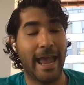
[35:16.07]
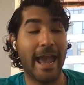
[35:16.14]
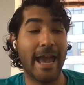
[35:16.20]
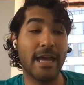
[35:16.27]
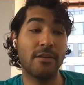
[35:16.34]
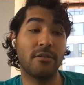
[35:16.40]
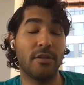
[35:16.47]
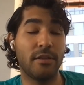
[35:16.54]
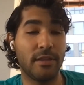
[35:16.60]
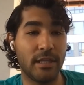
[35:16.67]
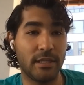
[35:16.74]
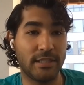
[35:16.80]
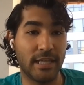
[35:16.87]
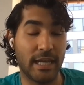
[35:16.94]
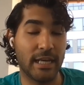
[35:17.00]
and
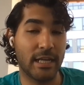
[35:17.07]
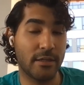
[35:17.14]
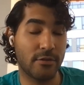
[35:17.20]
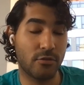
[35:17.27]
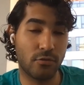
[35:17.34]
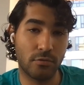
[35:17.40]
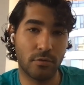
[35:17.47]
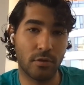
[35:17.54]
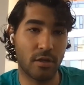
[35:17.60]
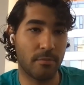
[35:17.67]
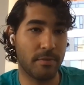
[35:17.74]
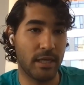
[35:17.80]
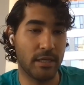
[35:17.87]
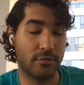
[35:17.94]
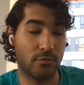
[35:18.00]
the data is going
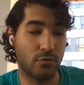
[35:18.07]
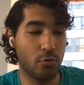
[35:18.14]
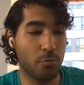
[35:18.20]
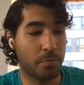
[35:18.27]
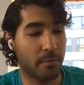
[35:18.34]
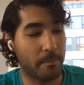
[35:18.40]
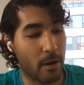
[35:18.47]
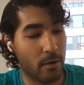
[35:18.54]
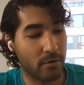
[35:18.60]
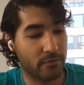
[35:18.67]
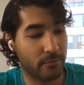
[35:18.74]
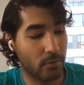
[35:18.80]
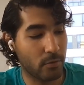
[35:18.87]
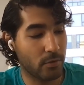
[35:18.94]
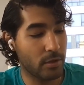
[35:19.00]
to be is super
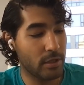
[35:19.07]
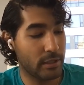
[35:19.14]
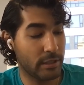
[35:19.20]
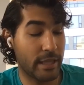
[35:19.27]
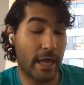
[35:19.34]
powerful.